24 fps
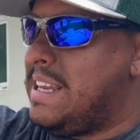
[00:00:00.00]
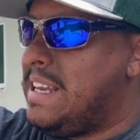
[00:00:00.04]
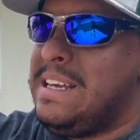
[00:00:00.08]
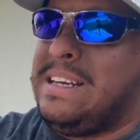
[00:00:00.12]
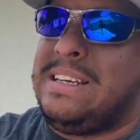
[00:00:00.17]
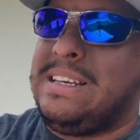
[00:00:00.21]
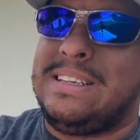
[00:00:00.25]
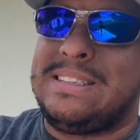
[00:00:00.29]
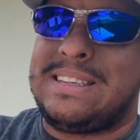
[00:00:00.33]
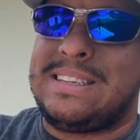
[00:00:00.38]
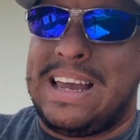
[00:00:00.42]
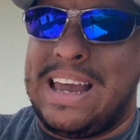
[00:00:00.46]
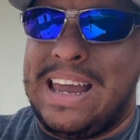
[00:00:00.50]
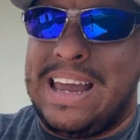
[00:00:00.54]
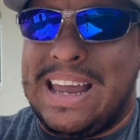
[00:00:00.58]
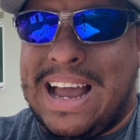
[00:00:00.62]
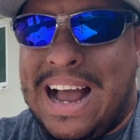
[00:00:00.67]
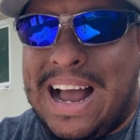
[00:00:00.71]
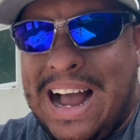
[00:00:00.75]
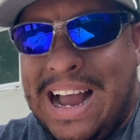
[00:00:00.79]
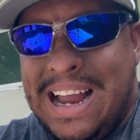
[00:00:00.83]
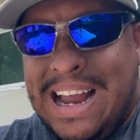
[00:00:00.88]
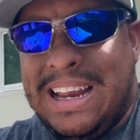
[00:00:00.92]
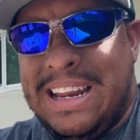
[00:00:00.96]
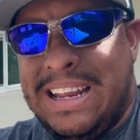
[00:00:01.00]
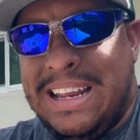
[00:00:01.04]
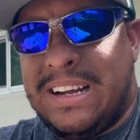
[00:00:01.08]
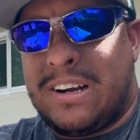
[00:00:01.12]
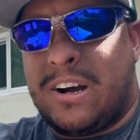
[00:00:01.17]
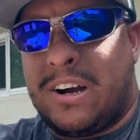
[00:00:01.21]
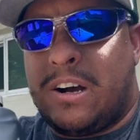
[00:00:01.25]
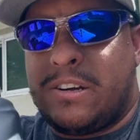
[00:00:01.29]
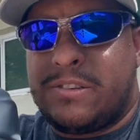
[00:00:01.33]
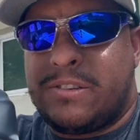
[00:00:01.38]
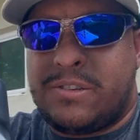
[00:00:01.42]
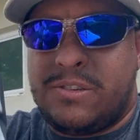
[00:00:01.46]
is a highly
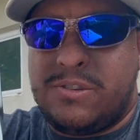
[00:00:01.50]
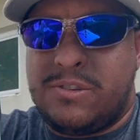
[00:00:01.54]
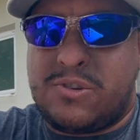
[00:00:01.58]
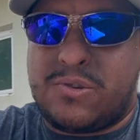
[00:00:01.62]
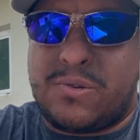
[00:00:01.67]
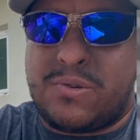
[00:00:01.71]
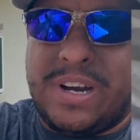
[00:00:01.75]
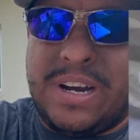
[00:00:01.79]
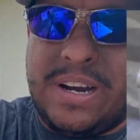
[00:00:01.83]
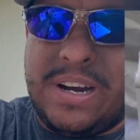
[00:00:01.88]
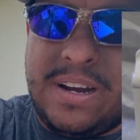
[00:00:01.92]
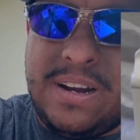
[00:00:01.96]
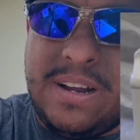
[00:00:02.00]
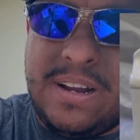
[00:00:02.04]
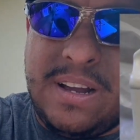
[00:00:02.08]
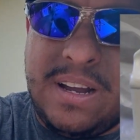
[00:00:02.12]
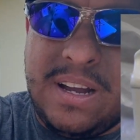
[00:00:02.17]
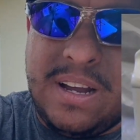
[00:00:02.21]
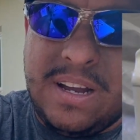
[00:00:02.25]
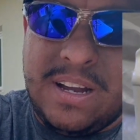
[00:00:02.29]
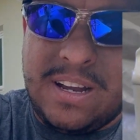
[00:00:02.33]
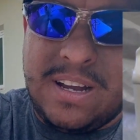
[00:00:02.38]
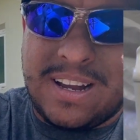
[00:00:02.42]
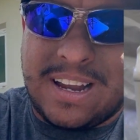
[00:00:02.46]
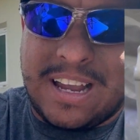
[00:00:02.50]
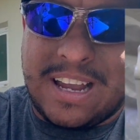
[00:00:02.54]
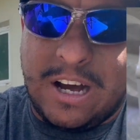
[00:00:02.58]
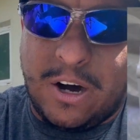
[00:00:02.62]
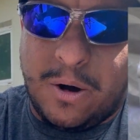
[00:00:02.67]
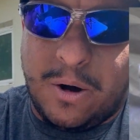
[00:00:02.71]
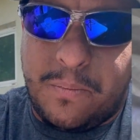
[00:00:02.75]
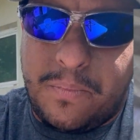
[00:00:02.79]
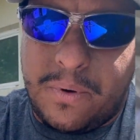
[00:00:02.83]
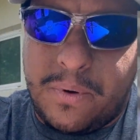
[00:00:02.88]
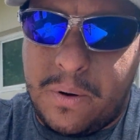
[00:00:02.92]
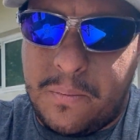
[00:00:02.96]
concentrated
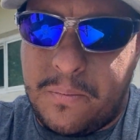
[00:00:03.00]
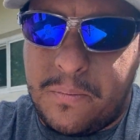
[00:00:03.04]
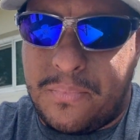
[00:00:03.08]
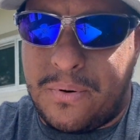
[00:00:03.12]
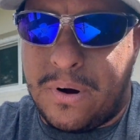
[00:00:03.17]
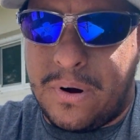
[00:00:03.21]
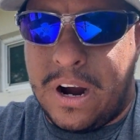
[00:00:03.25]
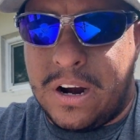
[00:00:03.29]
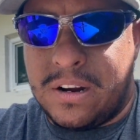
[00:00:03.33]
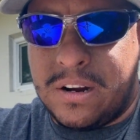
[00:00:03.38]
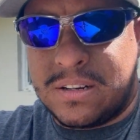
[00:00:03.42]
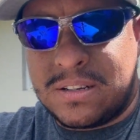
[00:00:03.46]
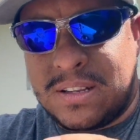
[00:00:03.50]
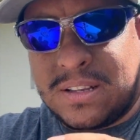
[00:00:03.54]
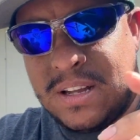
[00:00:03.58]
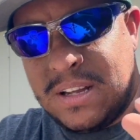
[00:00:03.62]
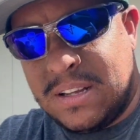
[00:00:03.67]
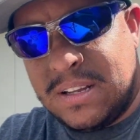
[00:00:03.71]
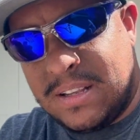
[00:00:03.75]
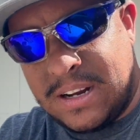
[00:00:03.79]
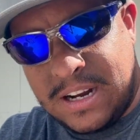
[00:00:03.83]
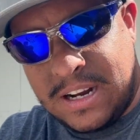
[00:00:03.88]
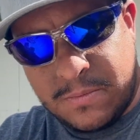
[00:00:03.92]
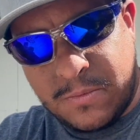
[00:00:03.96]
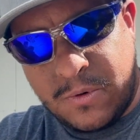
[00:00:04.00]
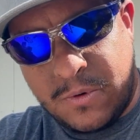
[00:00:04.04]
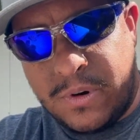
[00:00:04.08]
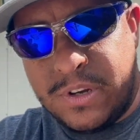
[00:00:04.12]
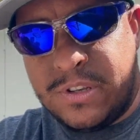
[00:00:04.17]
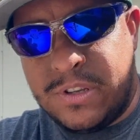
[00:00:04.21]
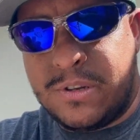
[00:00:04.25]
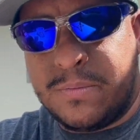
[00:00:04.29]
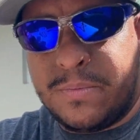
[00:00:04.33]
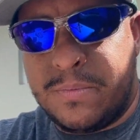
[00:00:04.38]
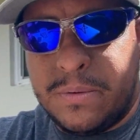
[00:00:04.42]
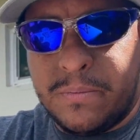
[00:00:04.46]
kelp product that I'm
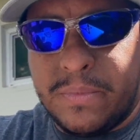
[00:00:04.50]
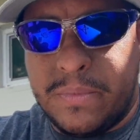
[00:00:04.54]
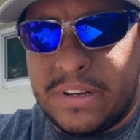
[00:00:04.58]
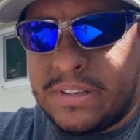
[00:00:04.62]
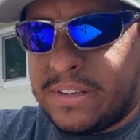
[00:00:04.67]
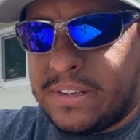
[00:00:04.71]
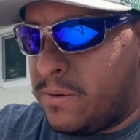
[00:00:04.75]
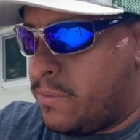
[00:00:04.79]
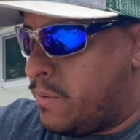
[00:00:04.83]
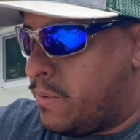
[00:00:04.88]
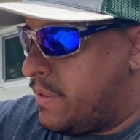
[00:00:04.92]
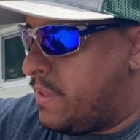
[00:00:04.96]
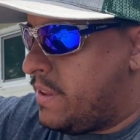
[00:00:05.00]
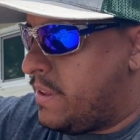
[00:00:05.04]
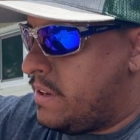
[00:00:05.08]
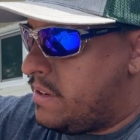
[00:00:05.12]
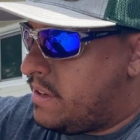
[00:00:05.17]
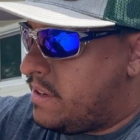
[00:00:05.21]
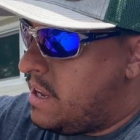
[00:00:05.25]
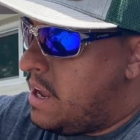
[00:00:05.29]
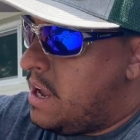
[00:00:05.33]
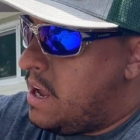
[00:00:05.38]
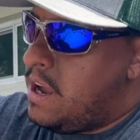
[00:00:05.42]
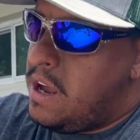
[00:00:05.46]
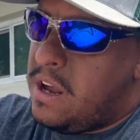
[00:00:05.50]
going to be mixing with this.